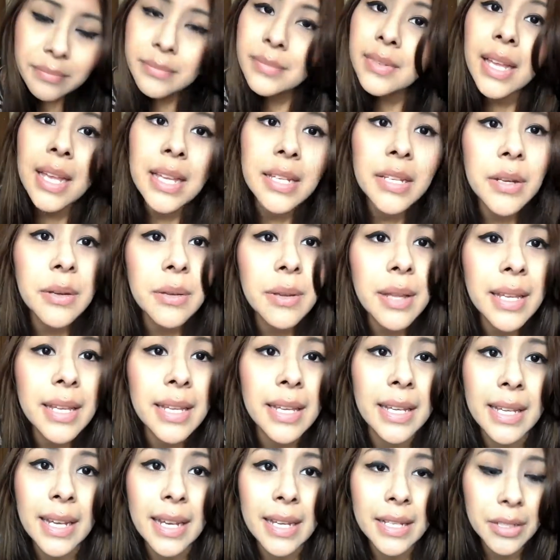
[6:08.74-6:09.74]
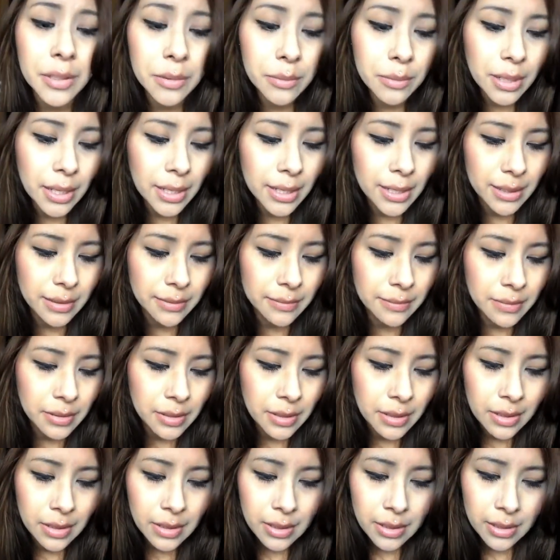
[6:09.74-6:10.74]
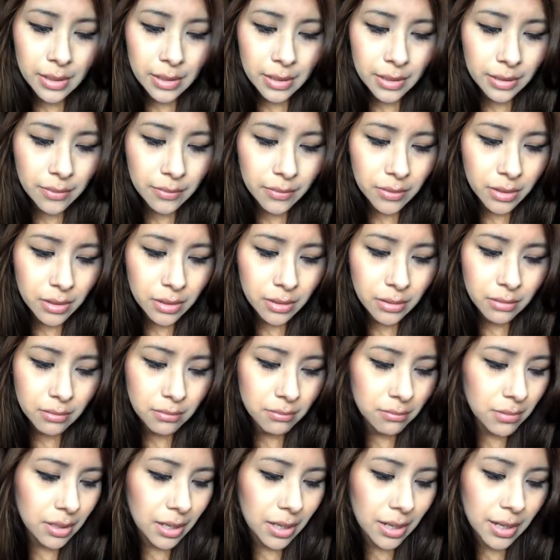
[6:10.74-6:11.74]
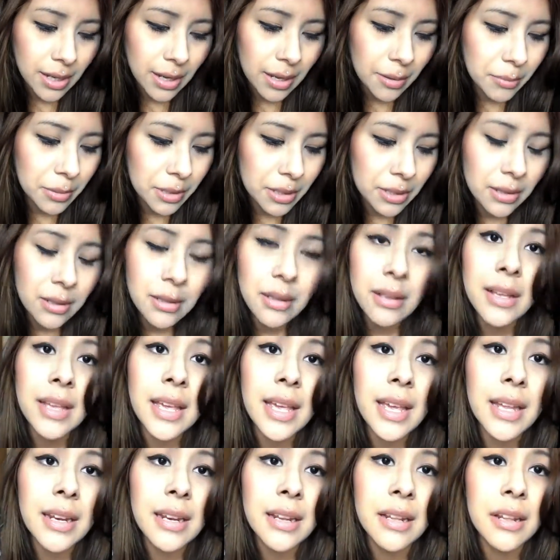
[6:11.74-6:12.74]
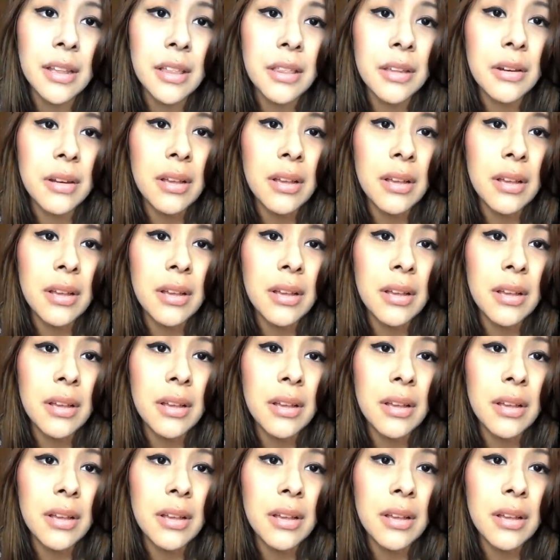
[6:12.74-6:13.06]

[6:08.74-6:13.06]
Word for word: I don't like it. I don't like it. Even, I mean, again, another